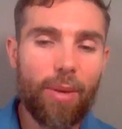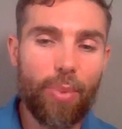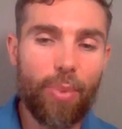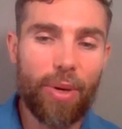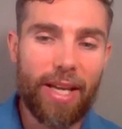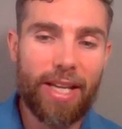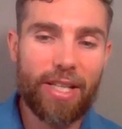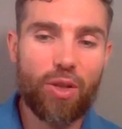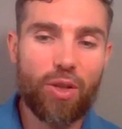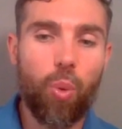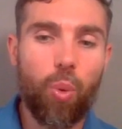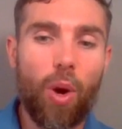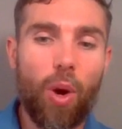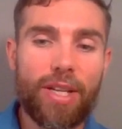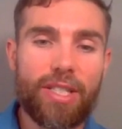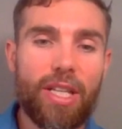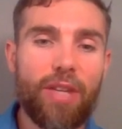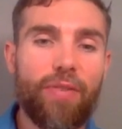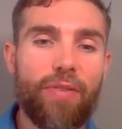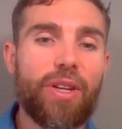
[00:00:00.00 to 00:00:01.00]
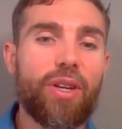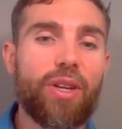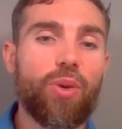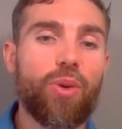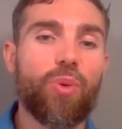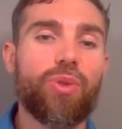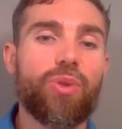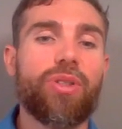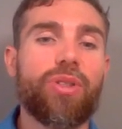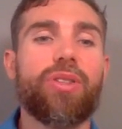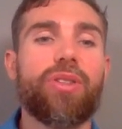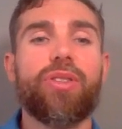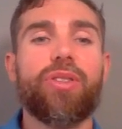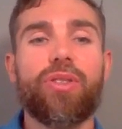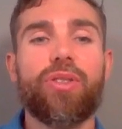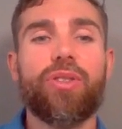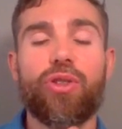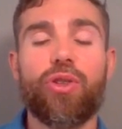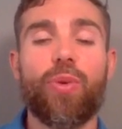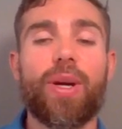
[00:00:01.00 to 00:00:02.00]
But it gets quite difficult
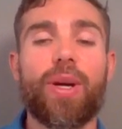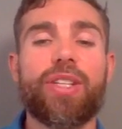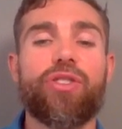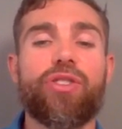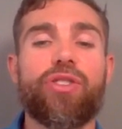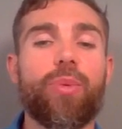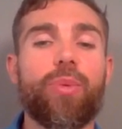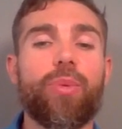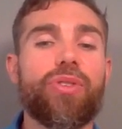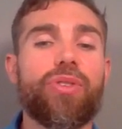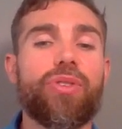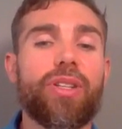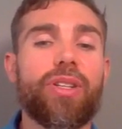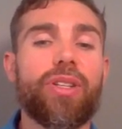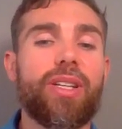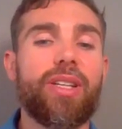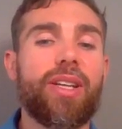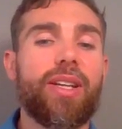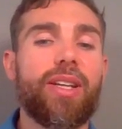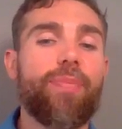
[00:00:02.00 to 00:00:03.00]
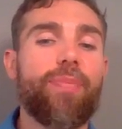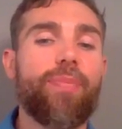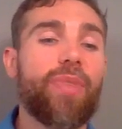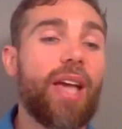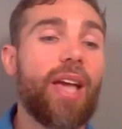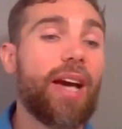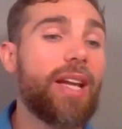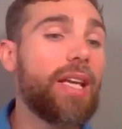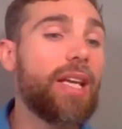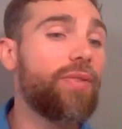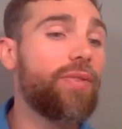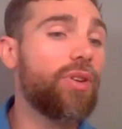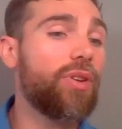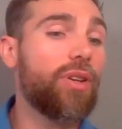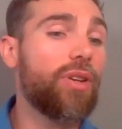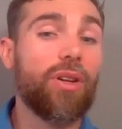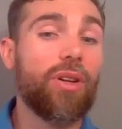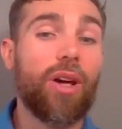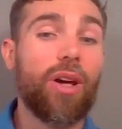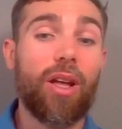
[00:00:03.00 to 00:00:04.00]
to do astrometry and
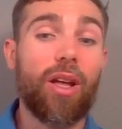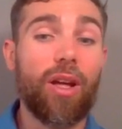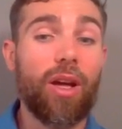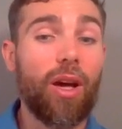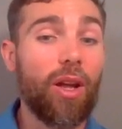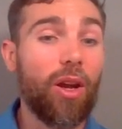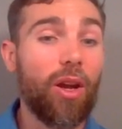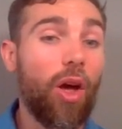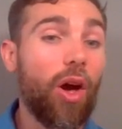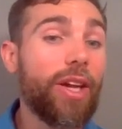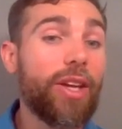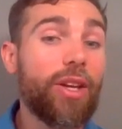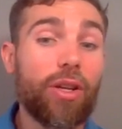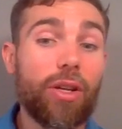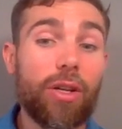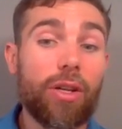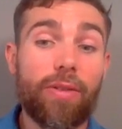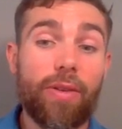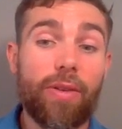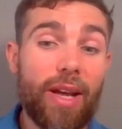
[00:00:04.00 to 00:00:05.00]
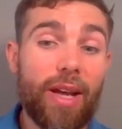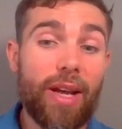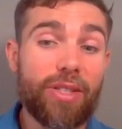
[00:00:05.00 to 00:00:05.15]
even a light curve of an